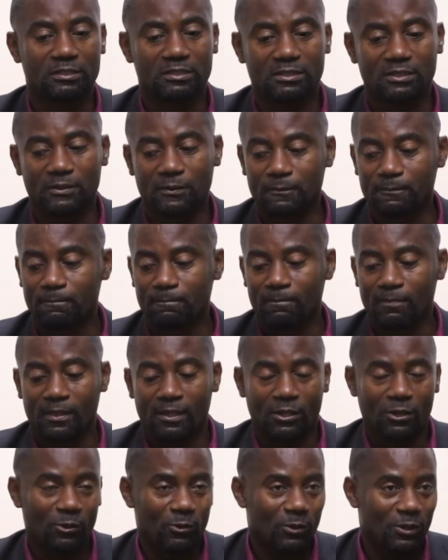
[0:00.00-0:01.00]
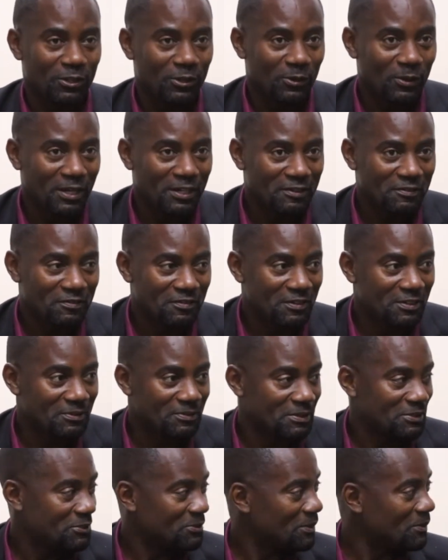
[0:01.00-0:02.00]
So, without any further
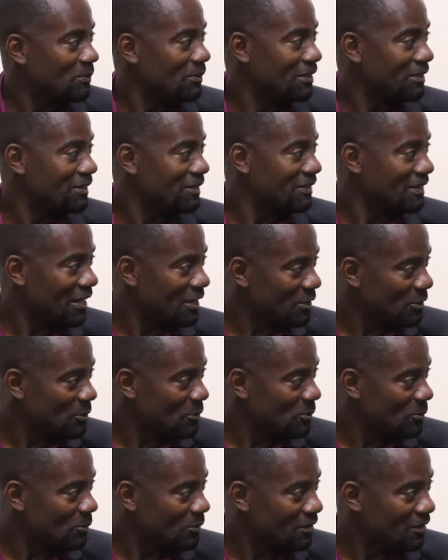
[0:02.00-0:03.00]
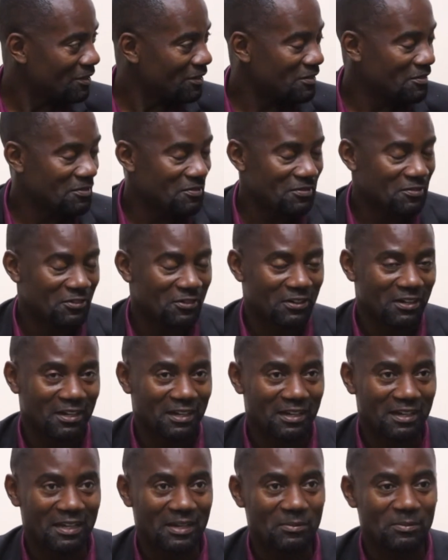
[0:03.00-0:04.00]
ado, I want to thank you for
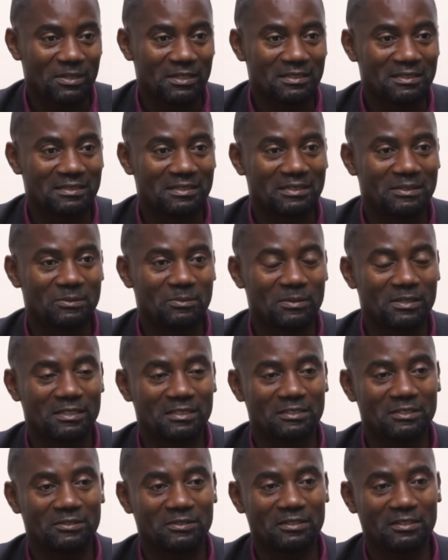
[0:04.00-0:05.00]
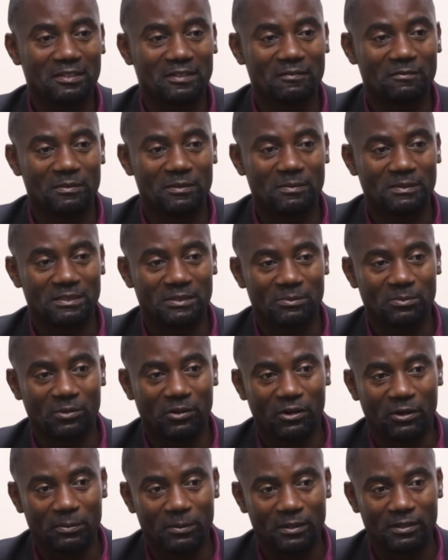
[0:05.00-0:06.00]
coming to the ministry, People's
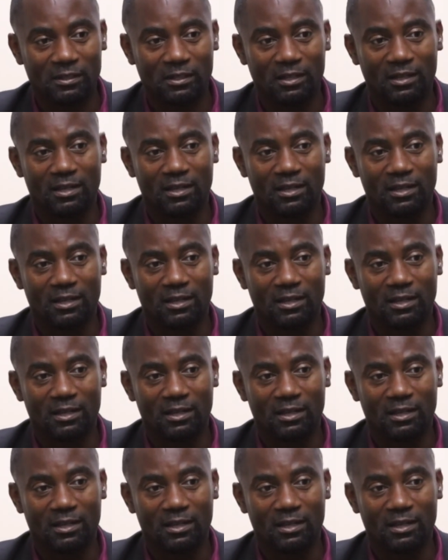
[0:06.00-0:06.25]
Empowerment.